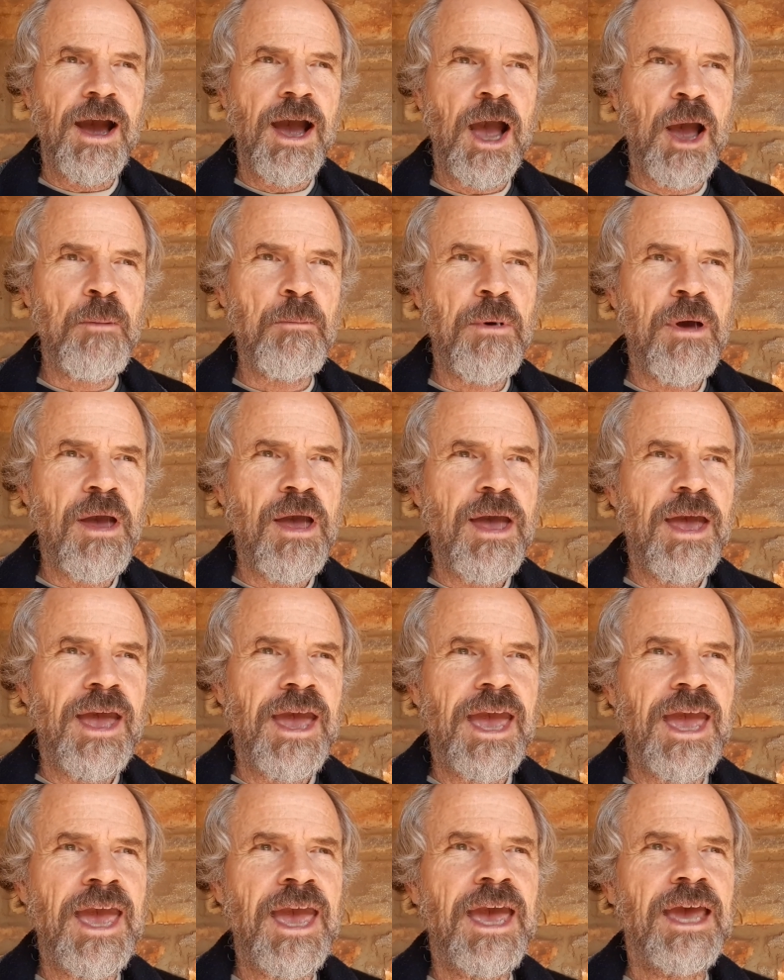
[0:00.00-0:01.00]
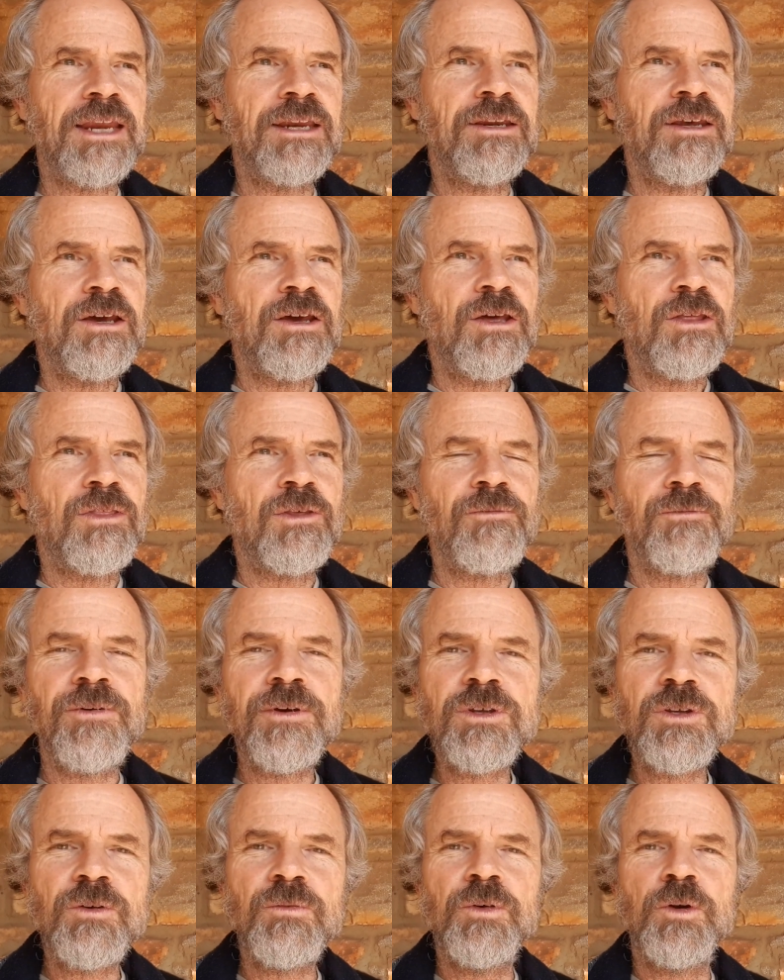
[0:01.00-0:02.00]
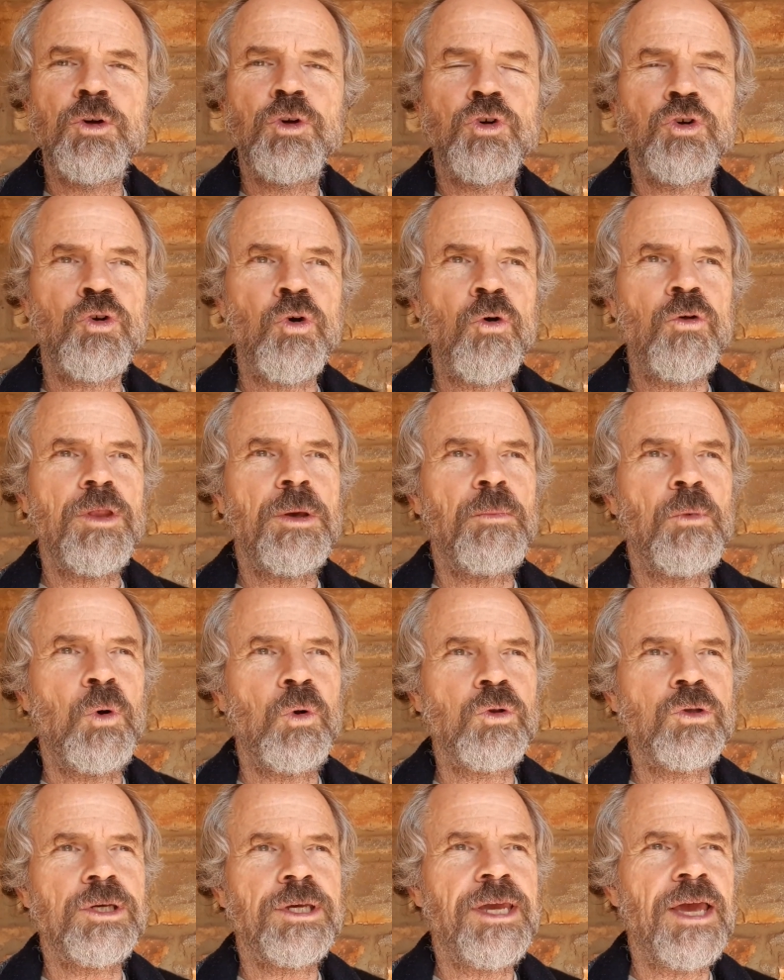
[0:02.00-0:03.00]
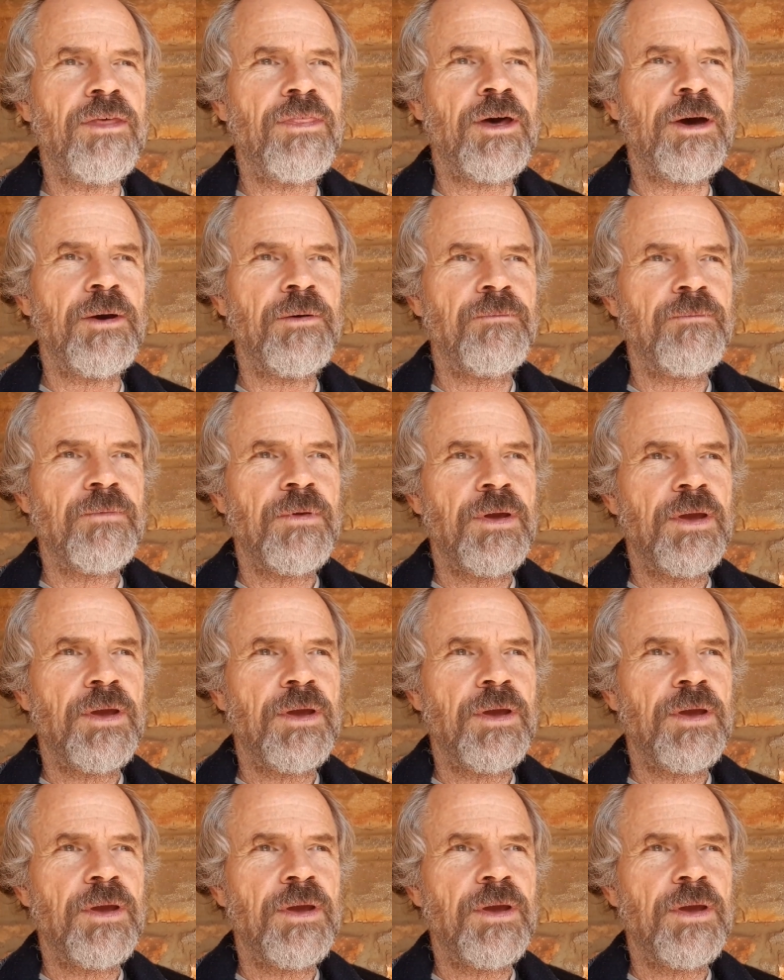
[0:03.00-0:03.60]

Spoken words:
And the festival had drawn them all together.